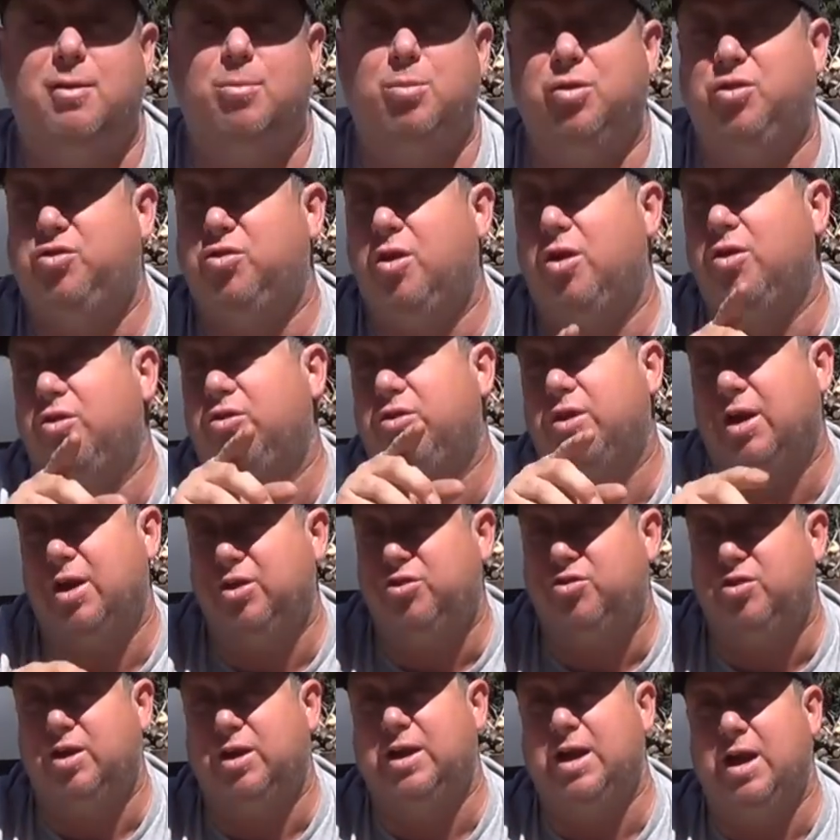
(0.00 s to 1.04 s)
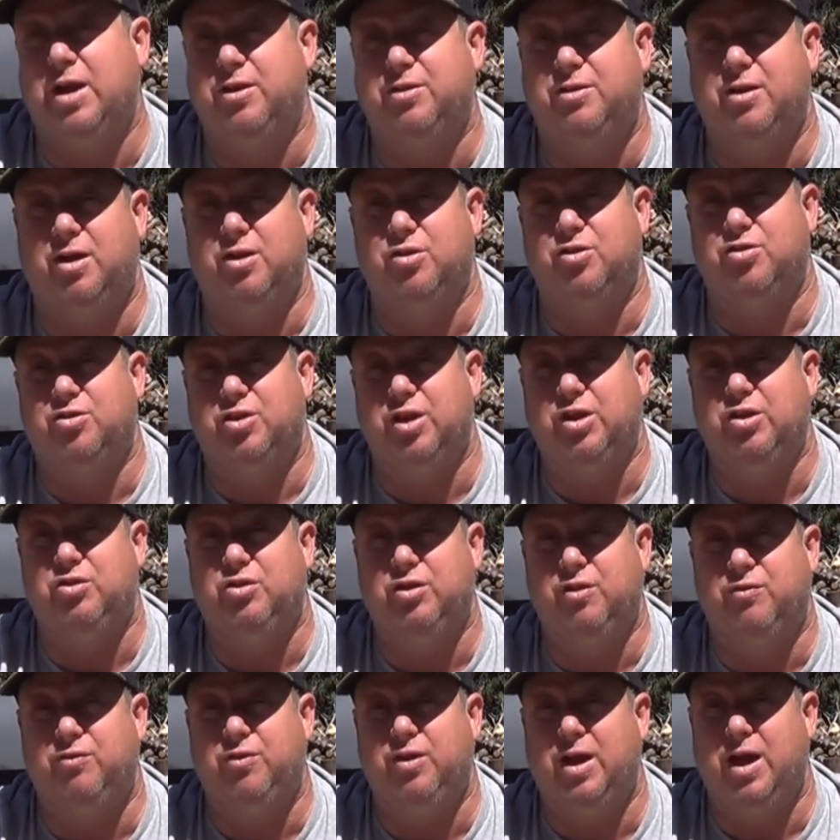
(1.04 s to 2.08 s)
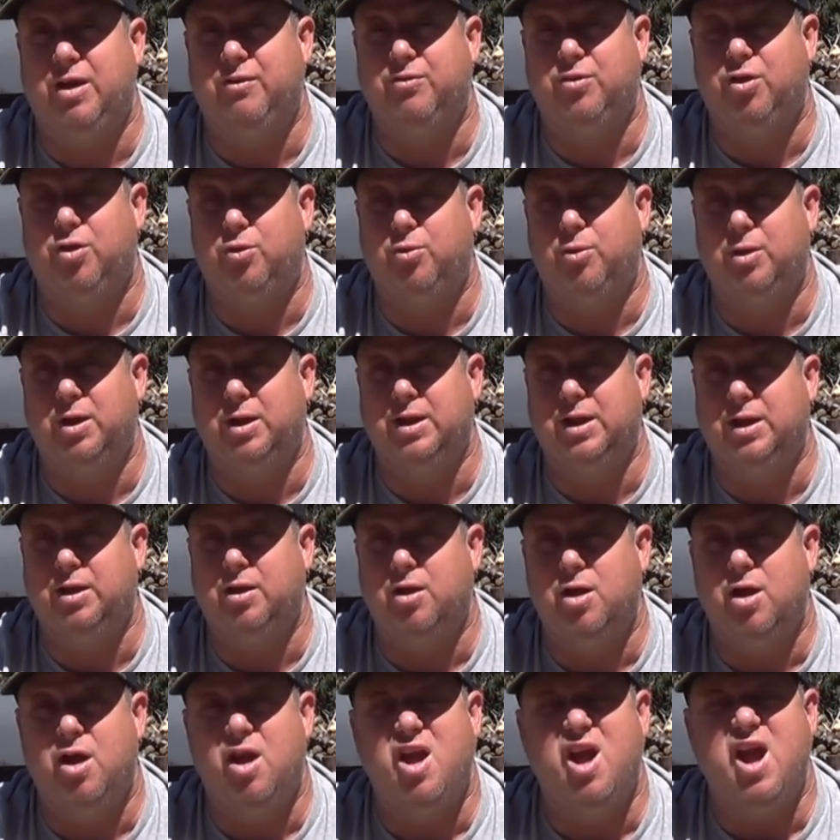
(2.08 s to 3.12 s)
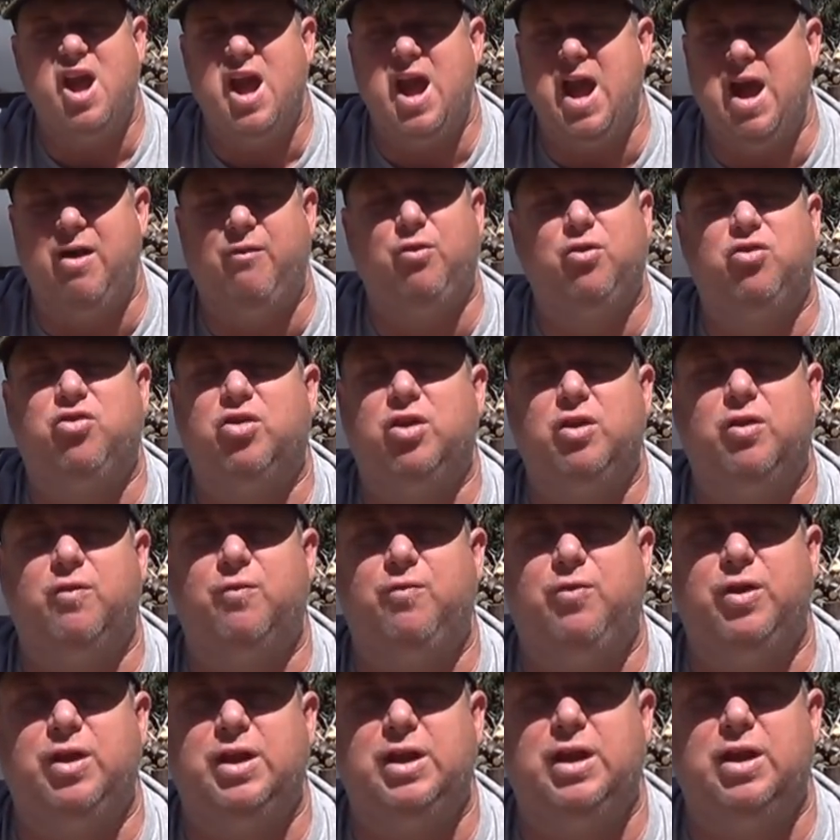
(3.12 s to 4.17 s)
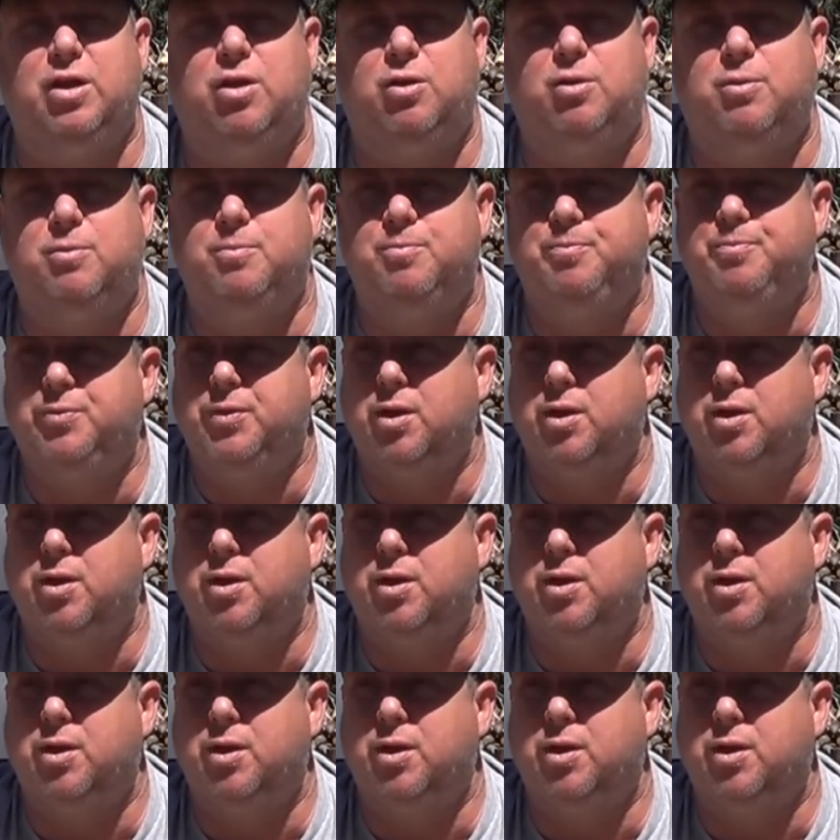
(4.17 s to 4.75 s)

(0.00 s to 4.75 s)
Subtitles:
But you also got to check out Doug and Stacey if you haven't already. Every single video.